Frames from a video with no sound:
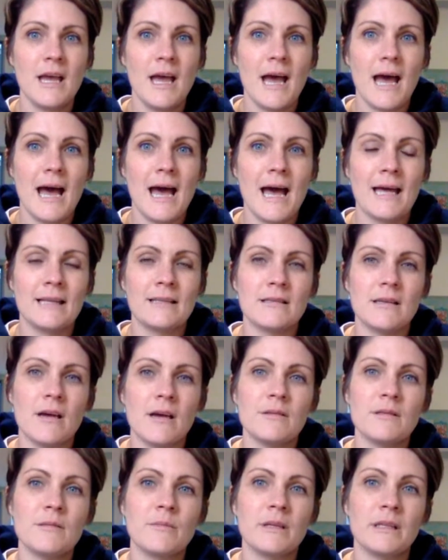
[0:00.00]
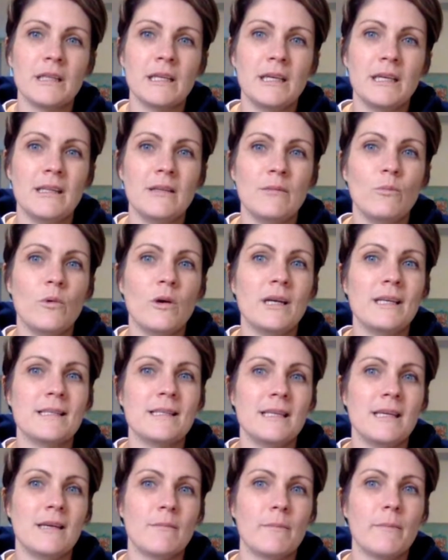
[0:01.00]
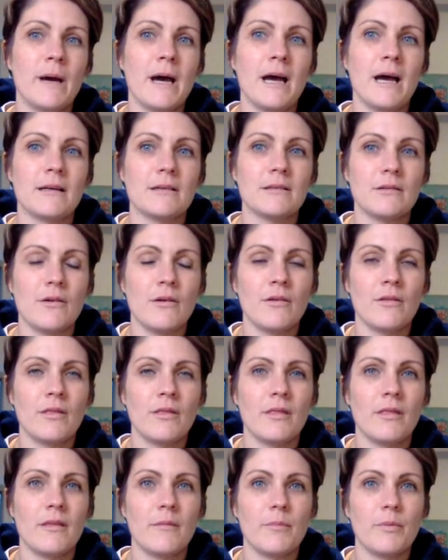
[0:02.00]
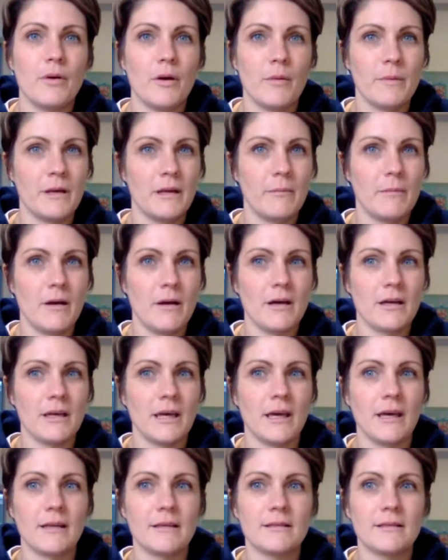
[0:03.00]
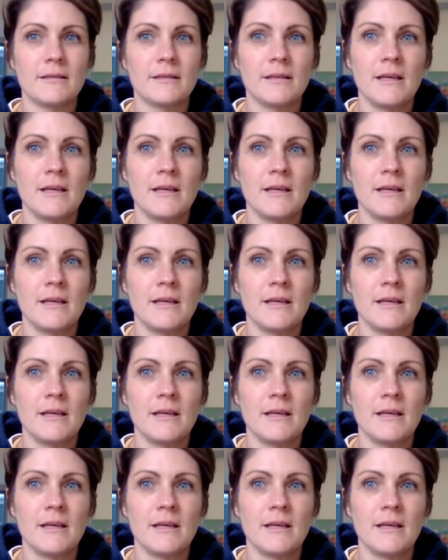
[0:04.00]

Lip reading: and ultimately, what is the impact on the property market?